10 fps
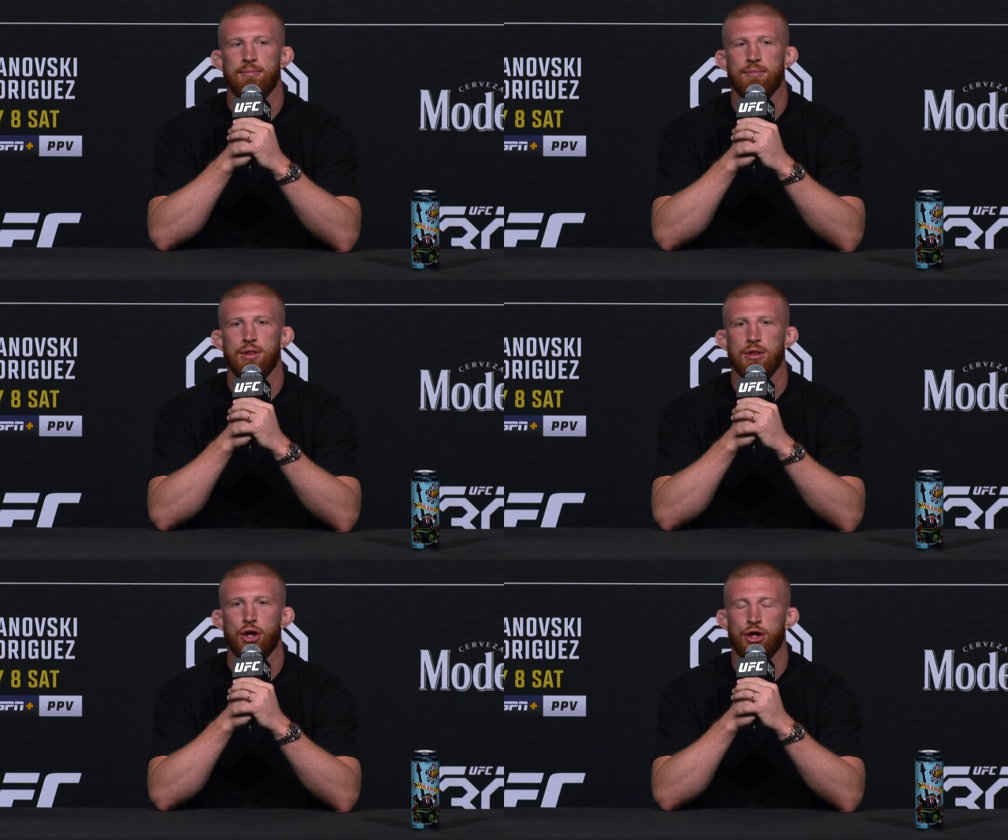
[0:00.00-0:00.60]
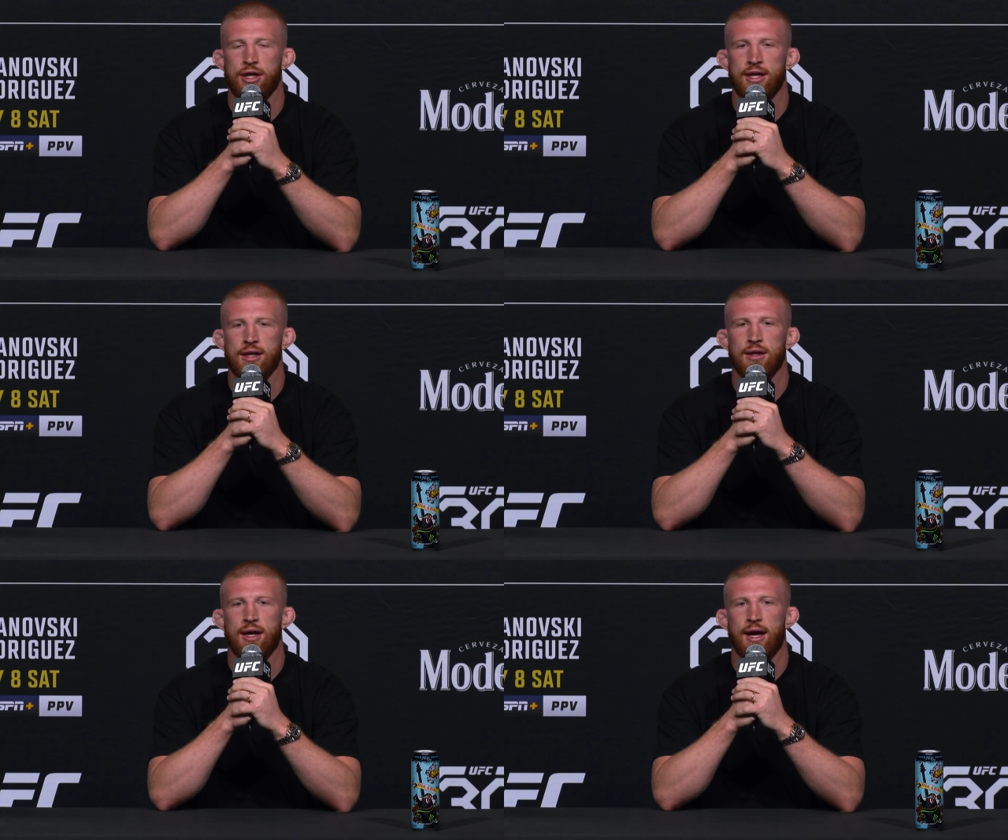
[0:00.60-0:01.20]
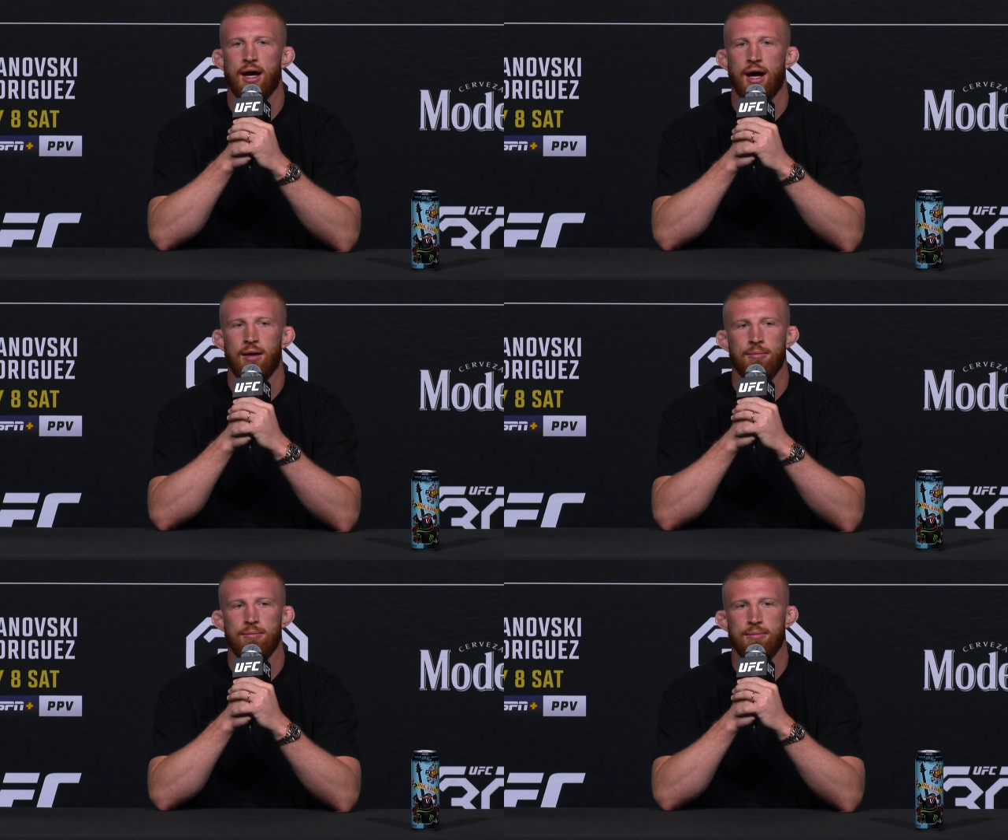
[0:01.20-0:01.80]
learning
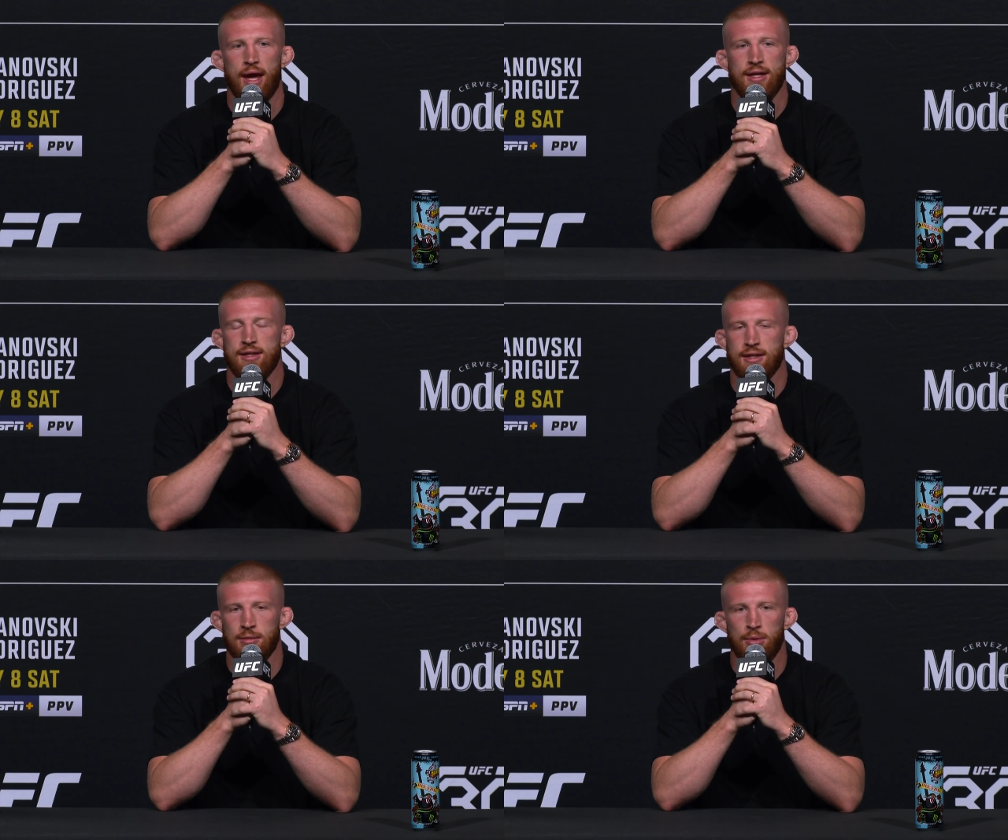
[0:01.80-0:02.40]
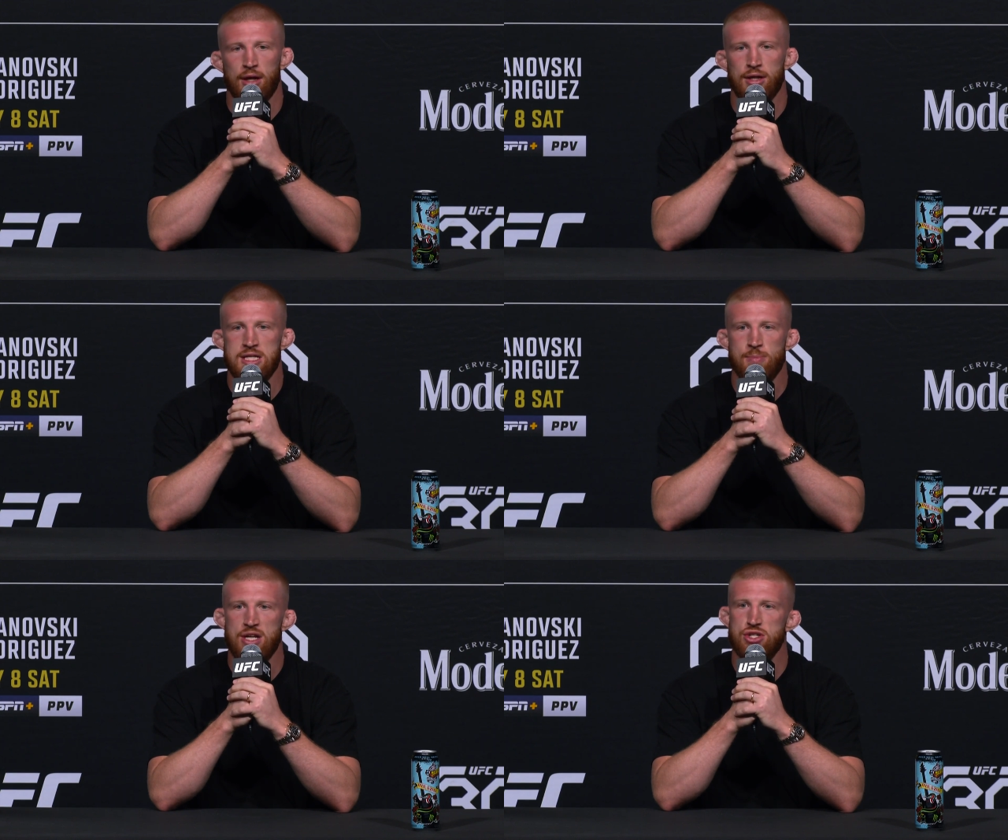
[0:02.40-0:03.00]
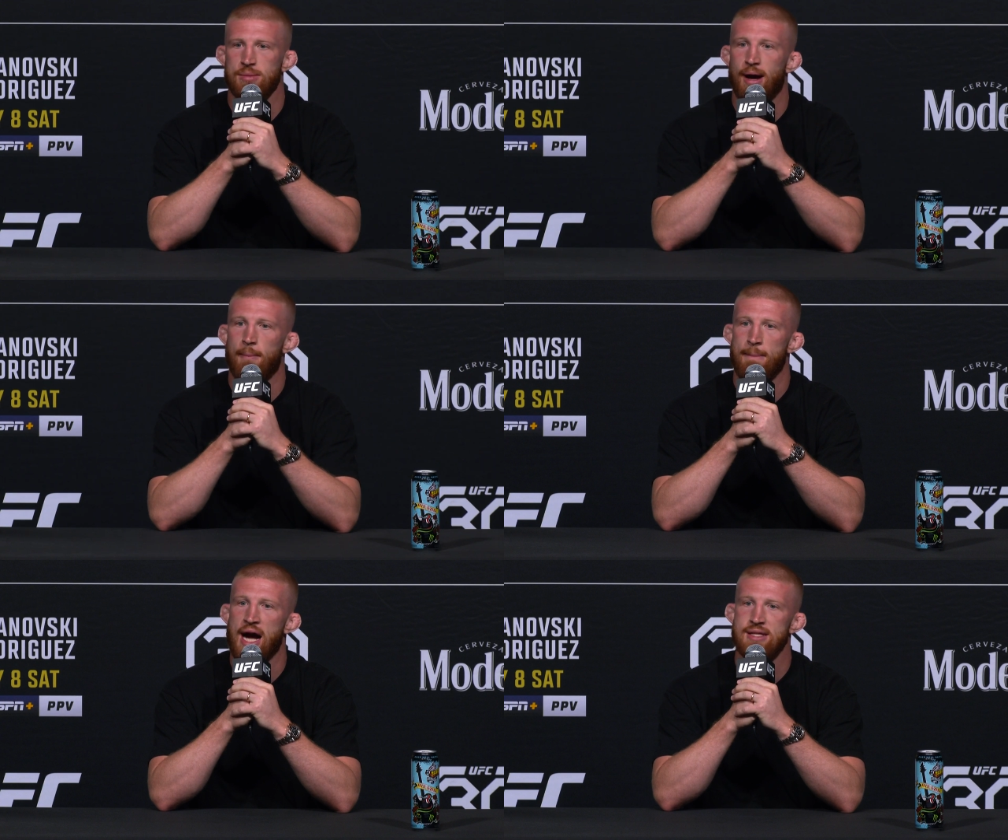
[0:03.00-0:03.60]
anything, but especially about
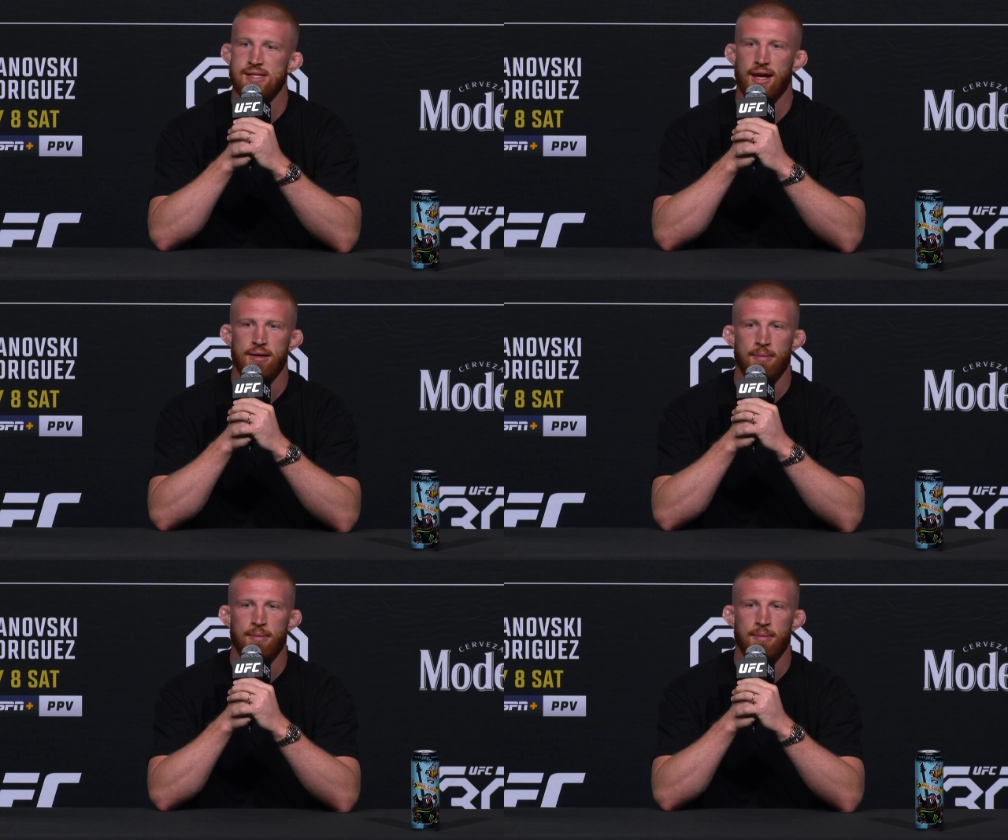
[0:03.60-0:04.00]
mindset.